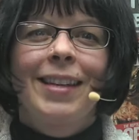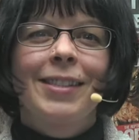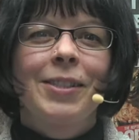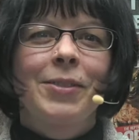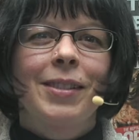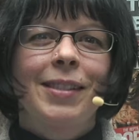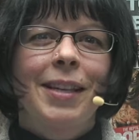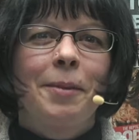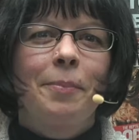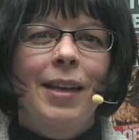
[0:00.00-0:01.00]
This used the
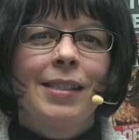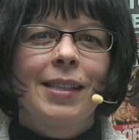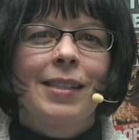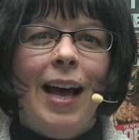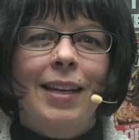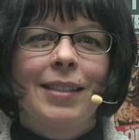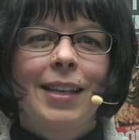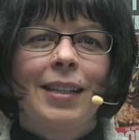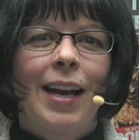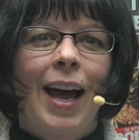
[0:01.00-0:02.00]
same basic
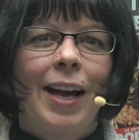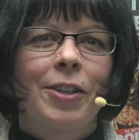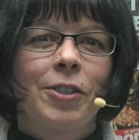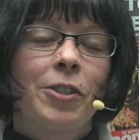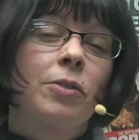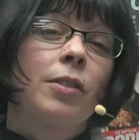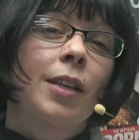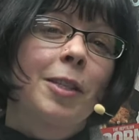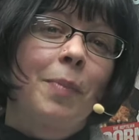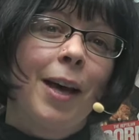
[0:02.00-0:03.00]
tactic that hackers use
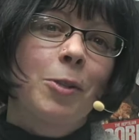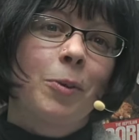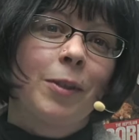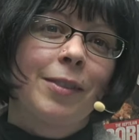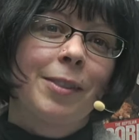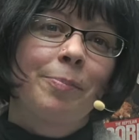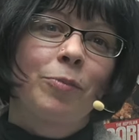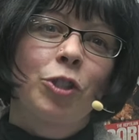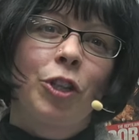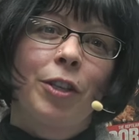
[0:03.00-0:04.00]
to guess passwords
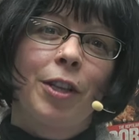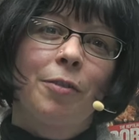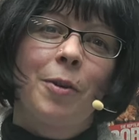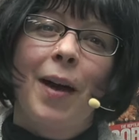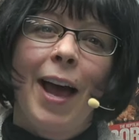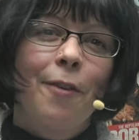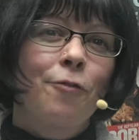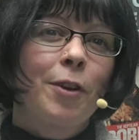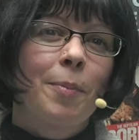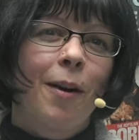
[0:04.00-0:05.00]
churning through
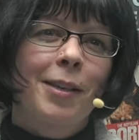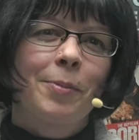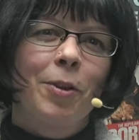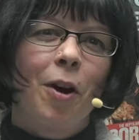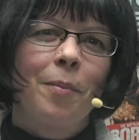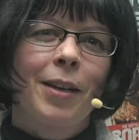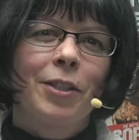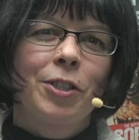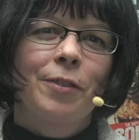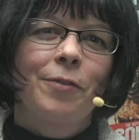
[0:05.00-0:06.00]
every possible
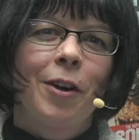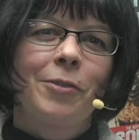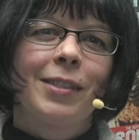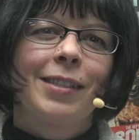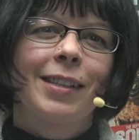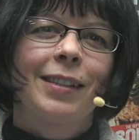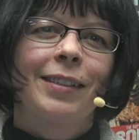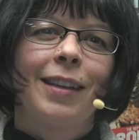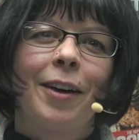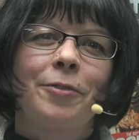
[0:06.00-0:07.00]
combination of notes
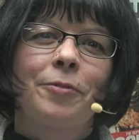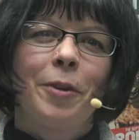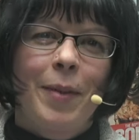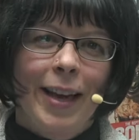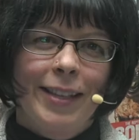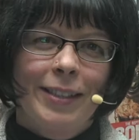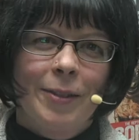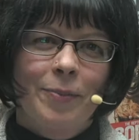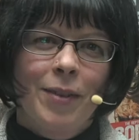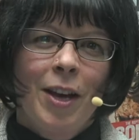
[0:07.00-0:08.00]
until none remained.